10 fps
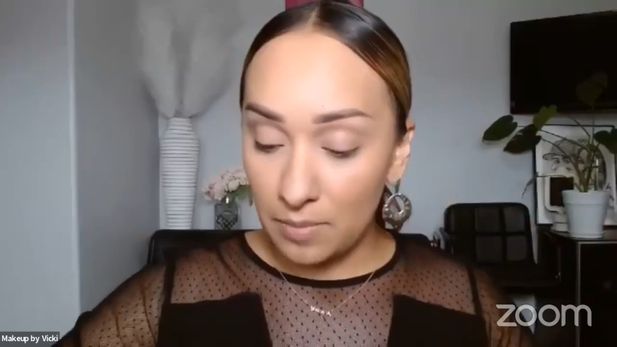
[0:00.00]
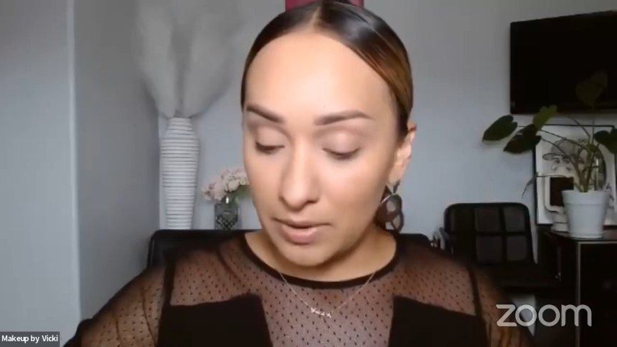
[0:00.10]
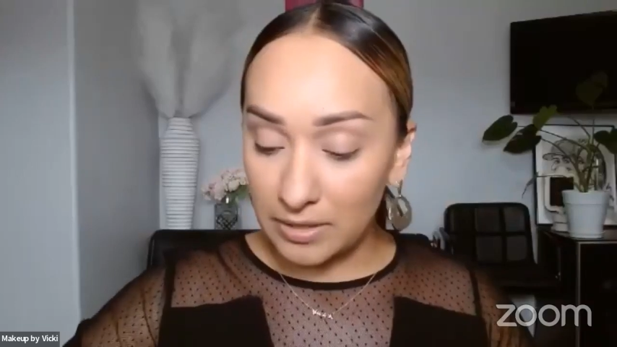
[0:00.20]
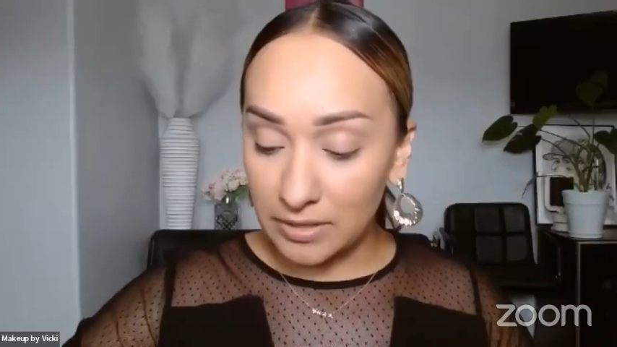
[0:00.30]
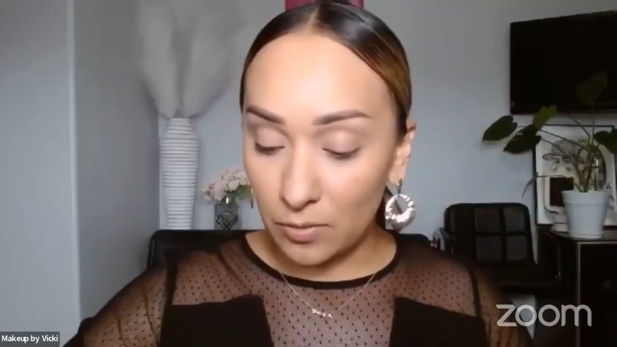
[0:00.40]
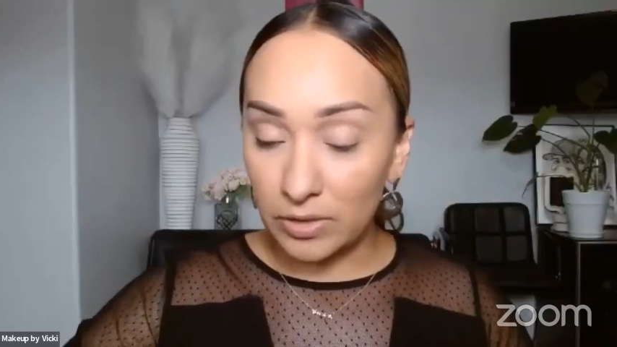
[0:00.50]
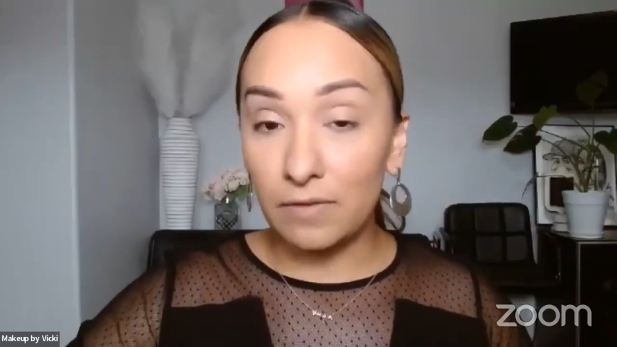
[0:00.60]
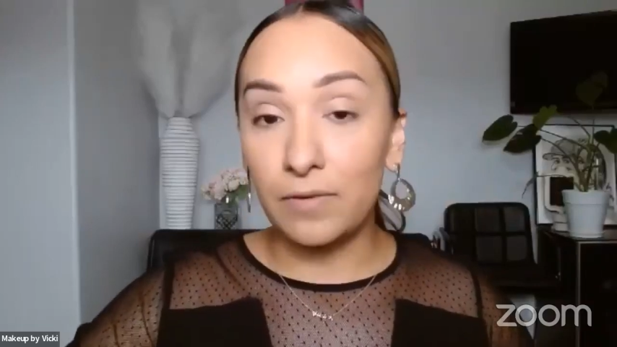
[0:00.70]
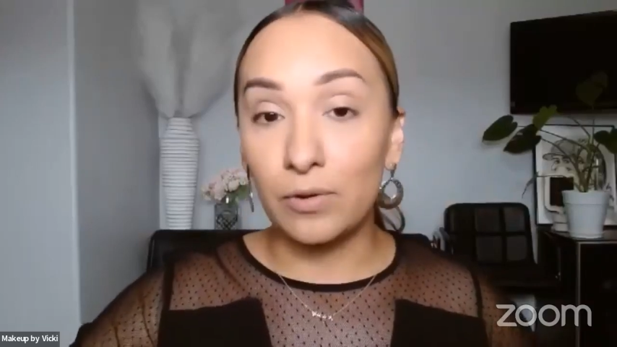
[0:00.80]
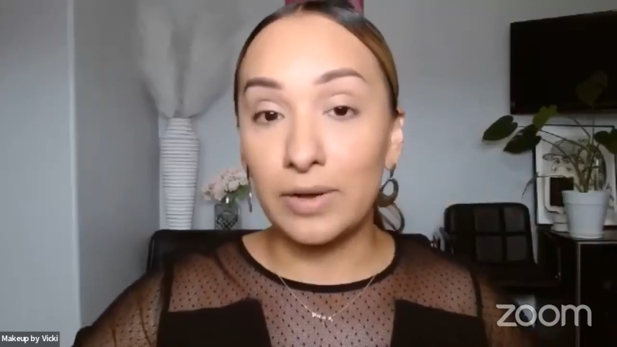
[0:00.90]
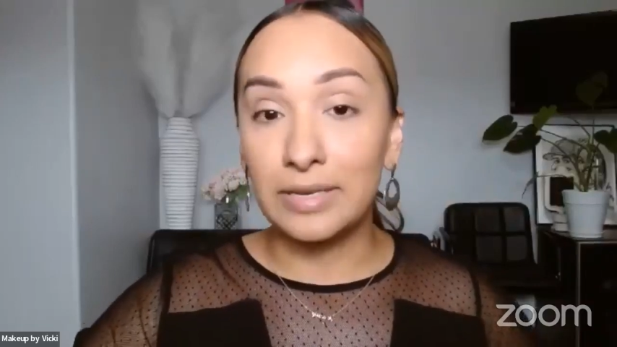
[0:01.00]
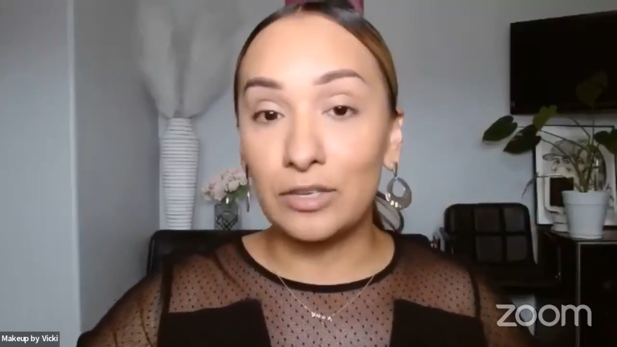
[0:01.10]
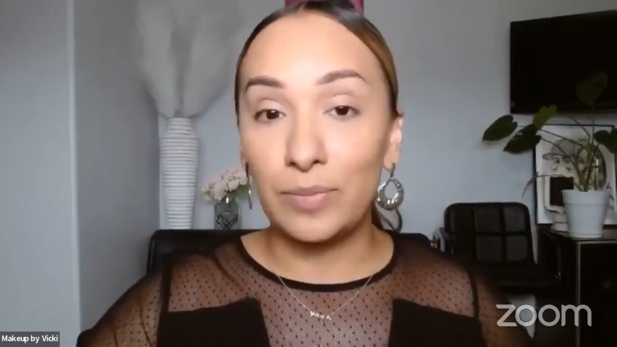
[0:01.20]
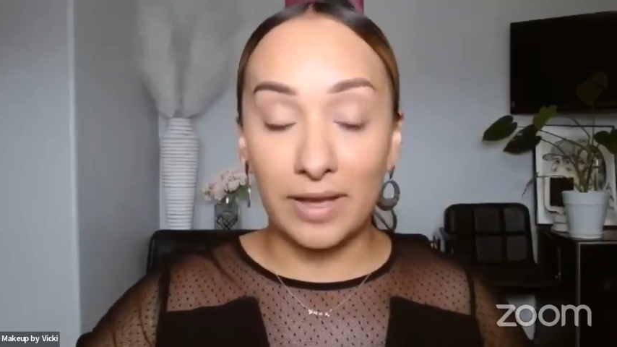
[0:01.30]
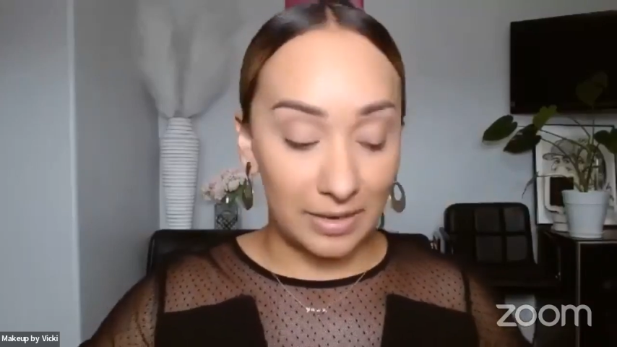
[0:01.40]
because I want the focus
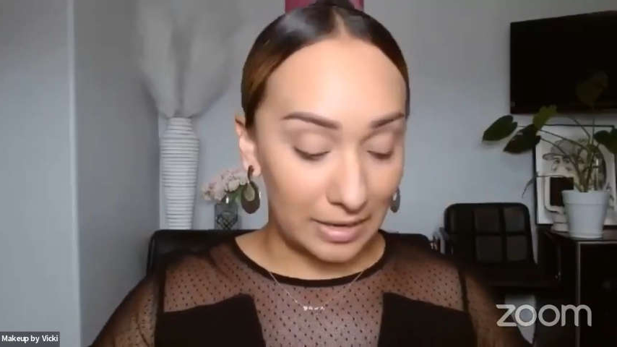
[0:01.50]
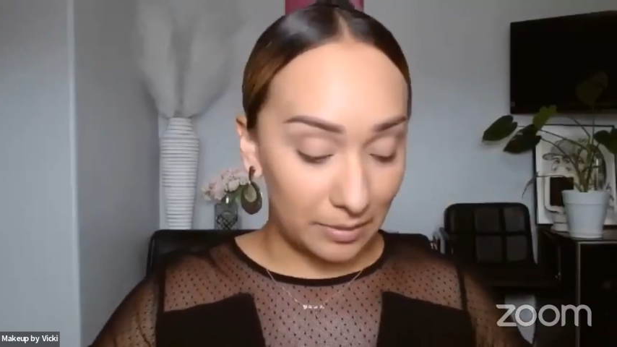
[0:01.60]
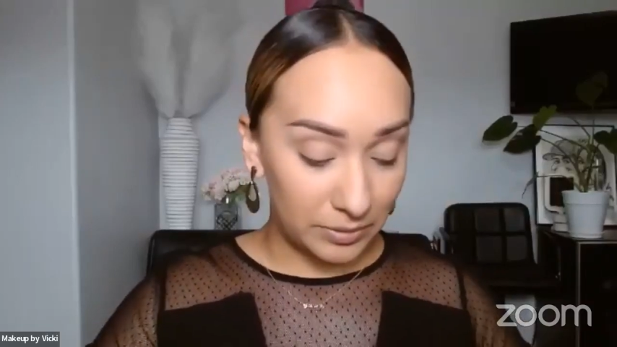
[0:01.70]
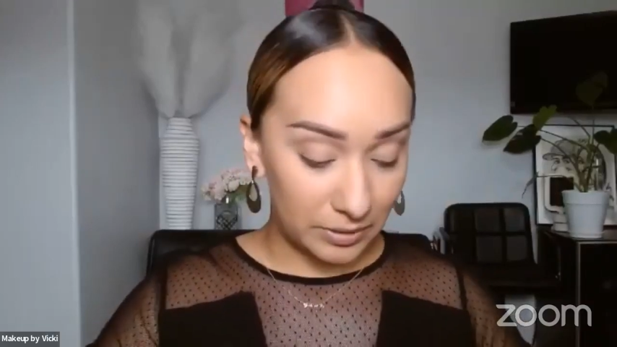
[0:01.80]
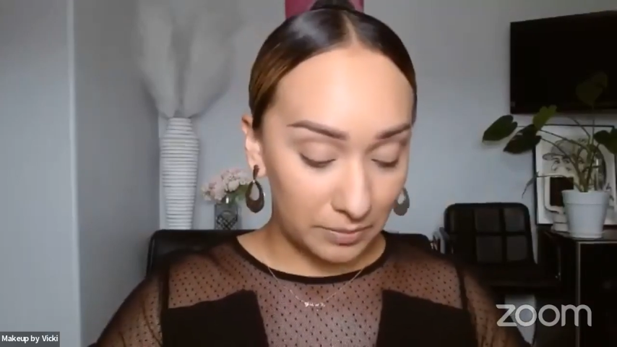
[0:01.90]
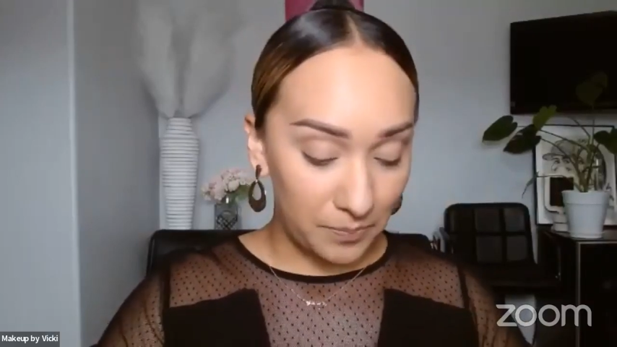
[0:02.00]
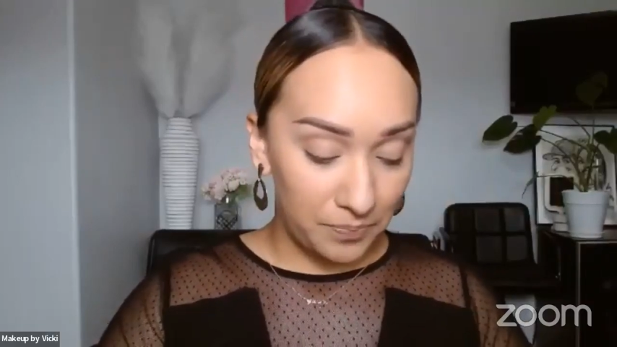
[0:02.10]
to be on the lips.